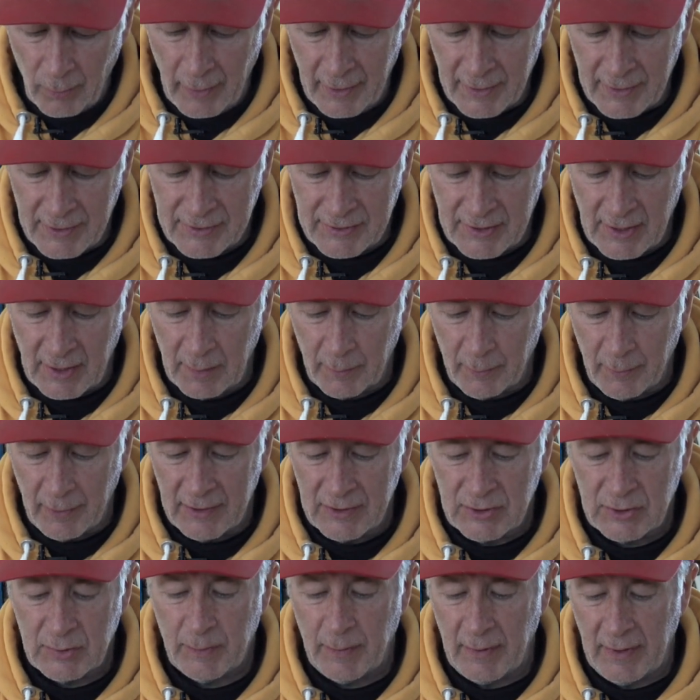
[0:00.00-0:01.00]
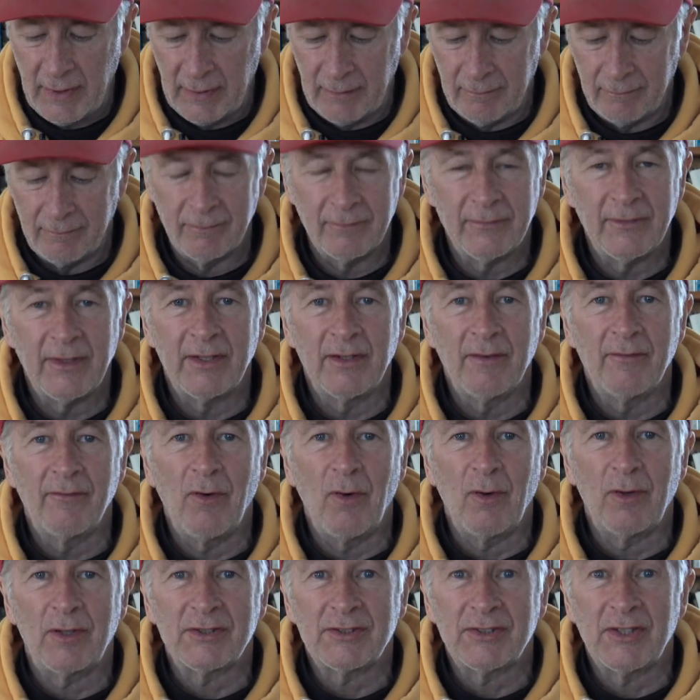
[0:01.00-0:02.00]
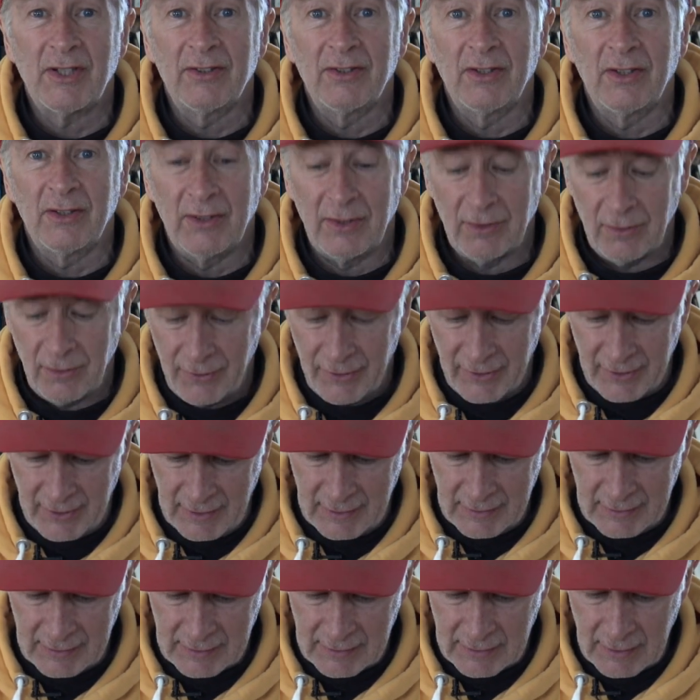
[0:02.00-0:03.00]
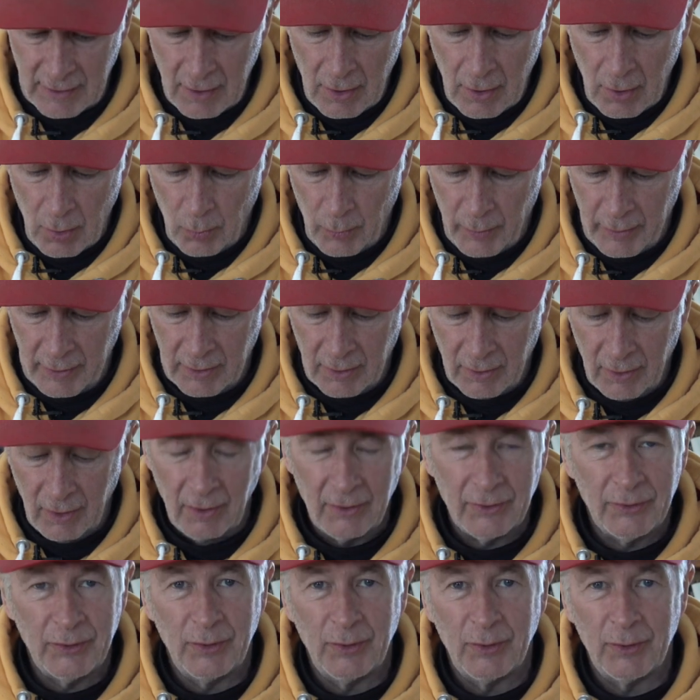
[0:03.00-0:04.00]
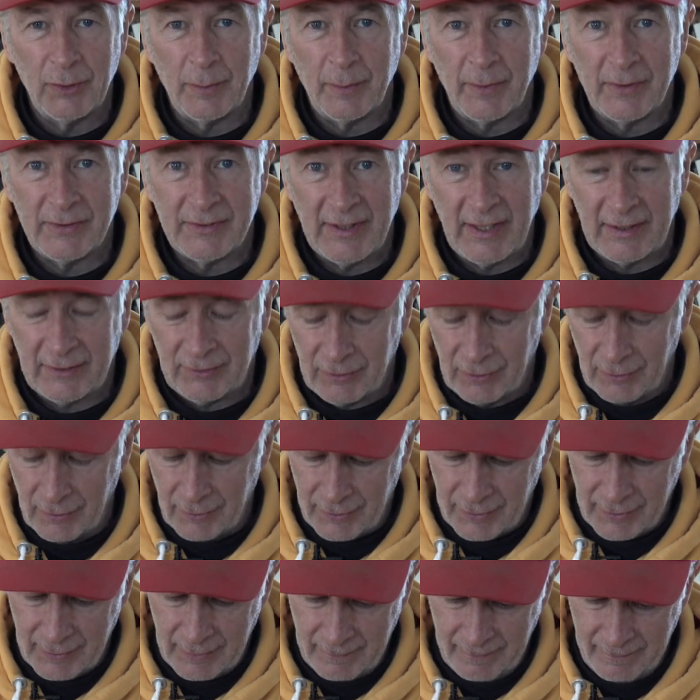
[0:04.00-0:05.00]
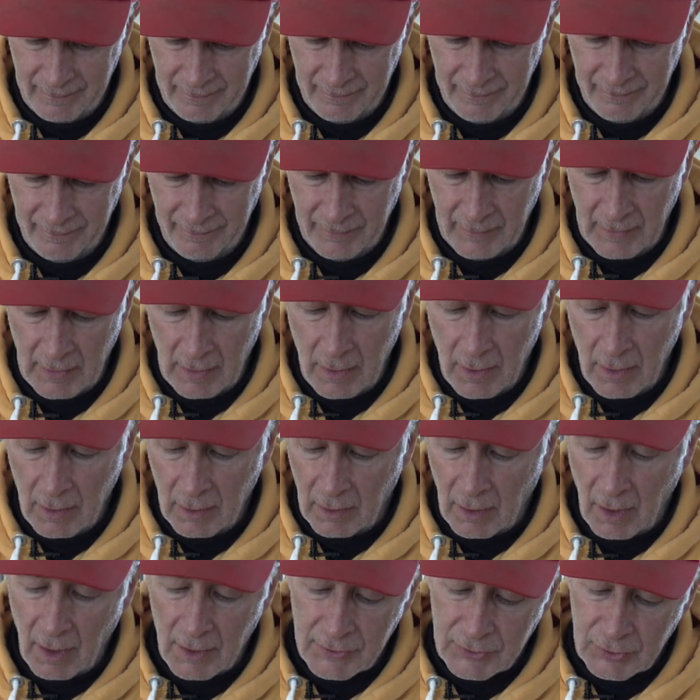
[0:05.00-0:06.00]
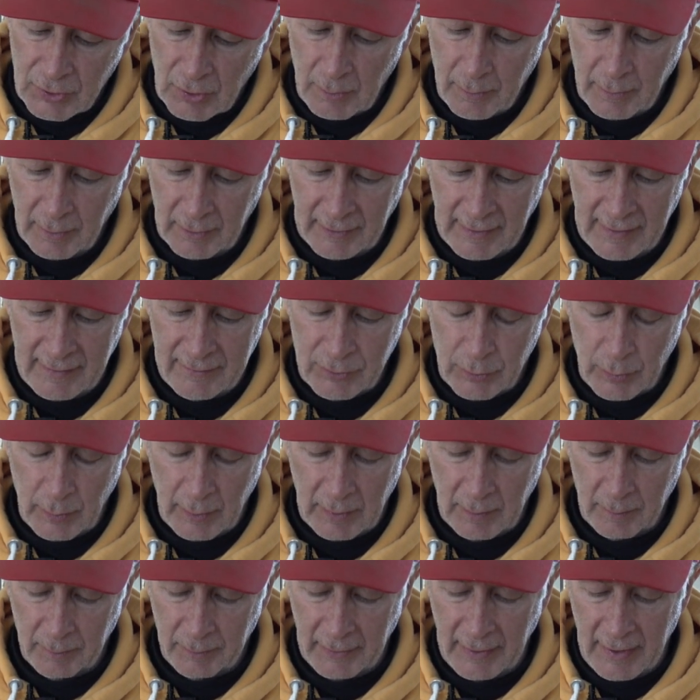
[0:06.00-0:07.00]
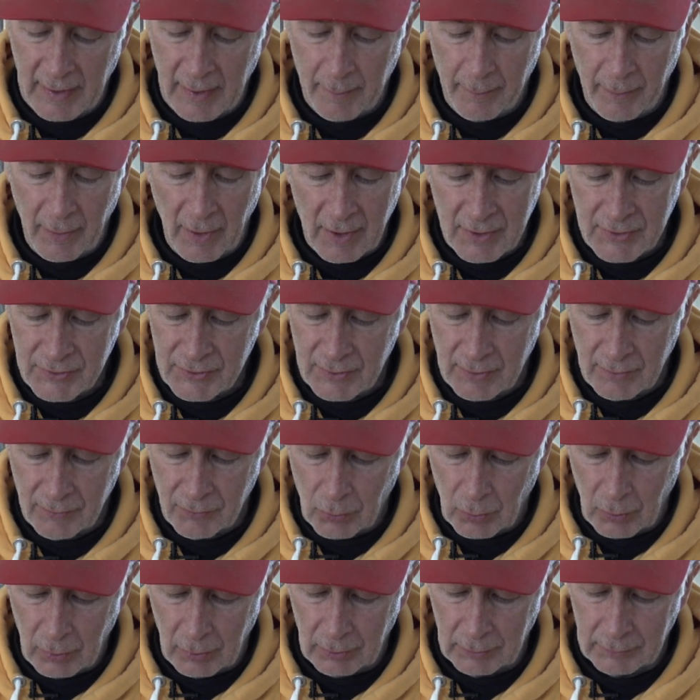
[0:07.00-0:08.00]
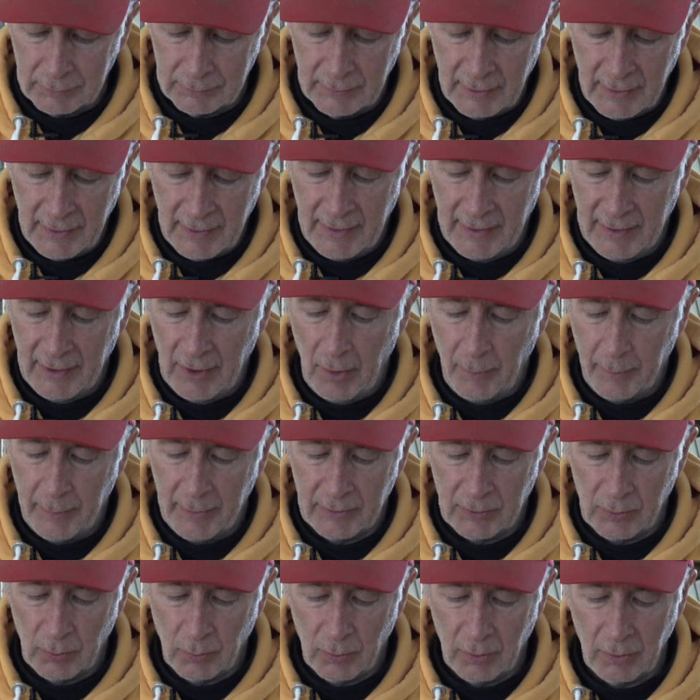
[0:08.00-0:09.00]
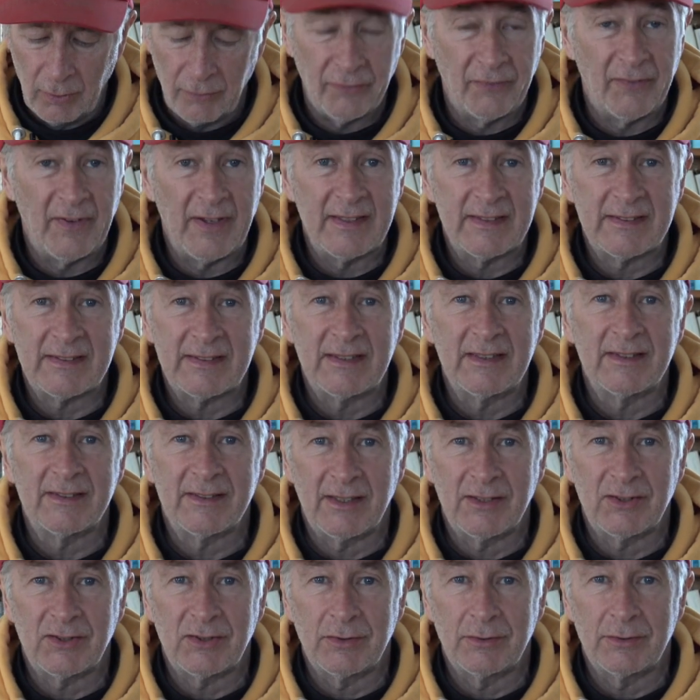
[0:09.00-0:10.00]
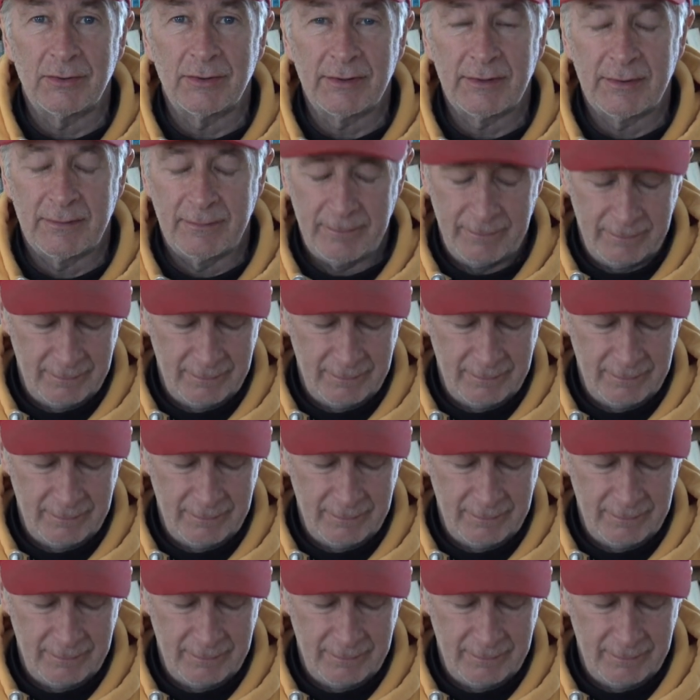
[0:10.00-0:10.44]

way to celebrate spring than to focus on the little things we can all do to protect Earth? Costco believes we can play a positive role in helping the world face these issues.